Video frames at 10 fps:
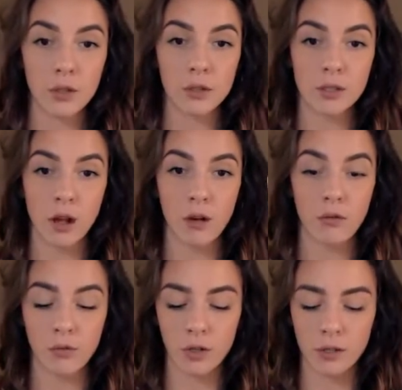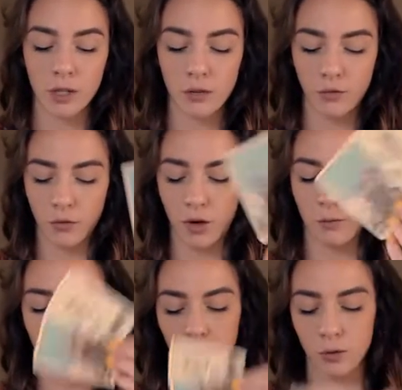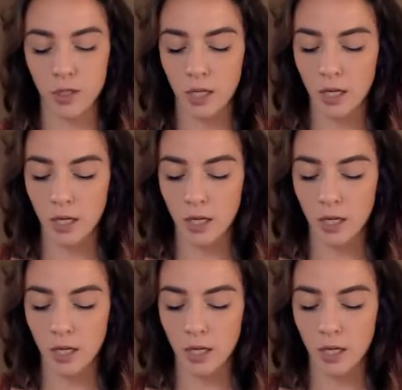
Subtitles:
yourself first and foremost,